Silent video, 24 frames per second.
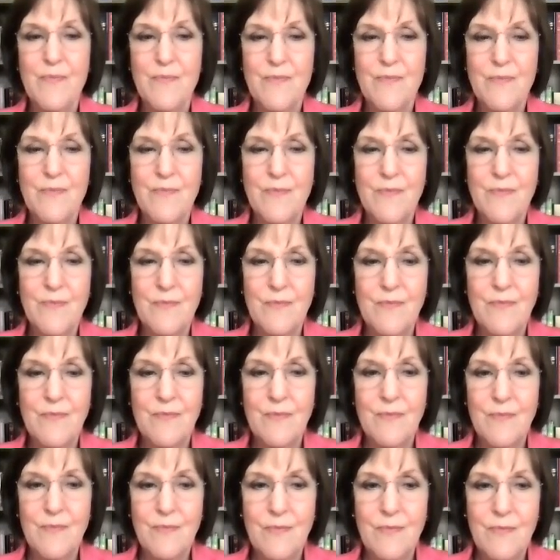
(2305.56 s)

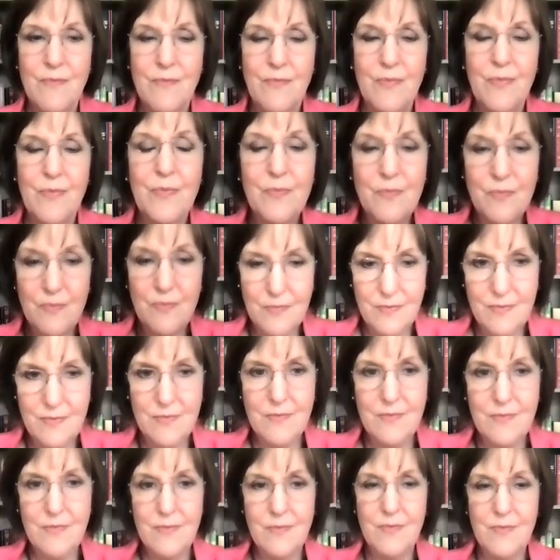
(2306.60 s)

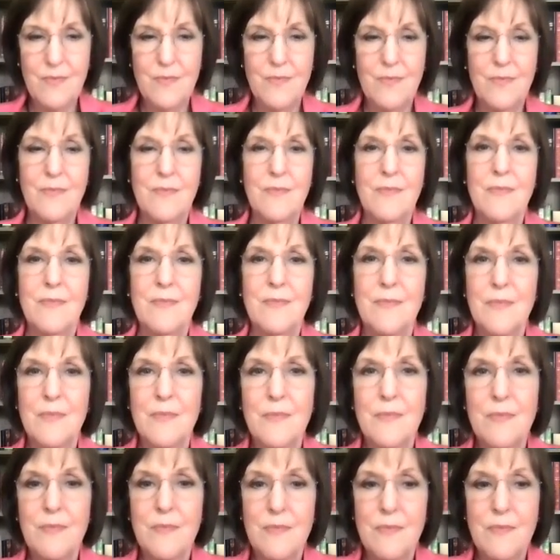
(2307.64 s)

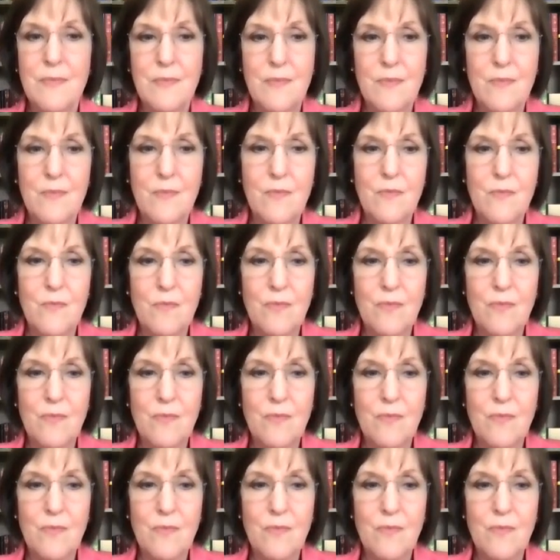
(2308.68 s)
[no speech]